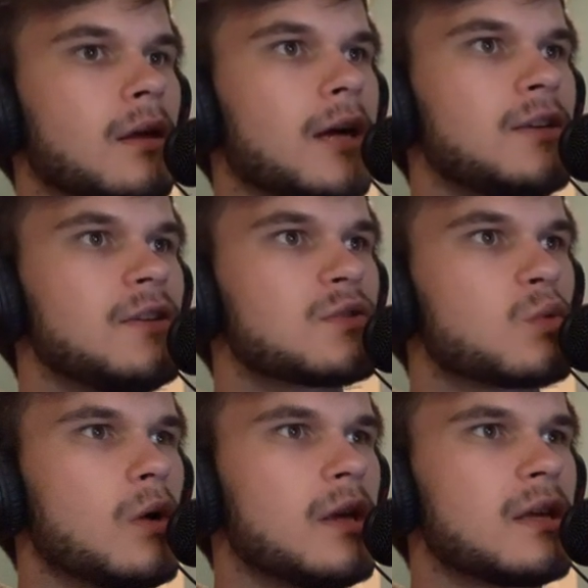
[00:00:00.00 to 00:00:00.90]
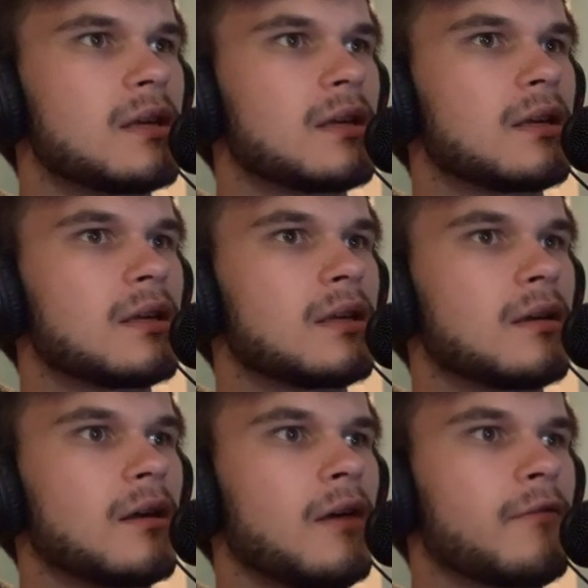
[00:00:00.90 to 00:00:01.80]
I just want
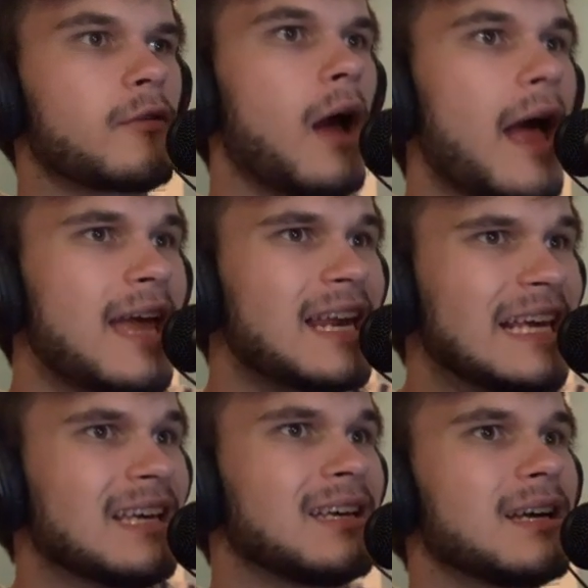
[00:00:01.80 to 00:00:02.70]
a variety.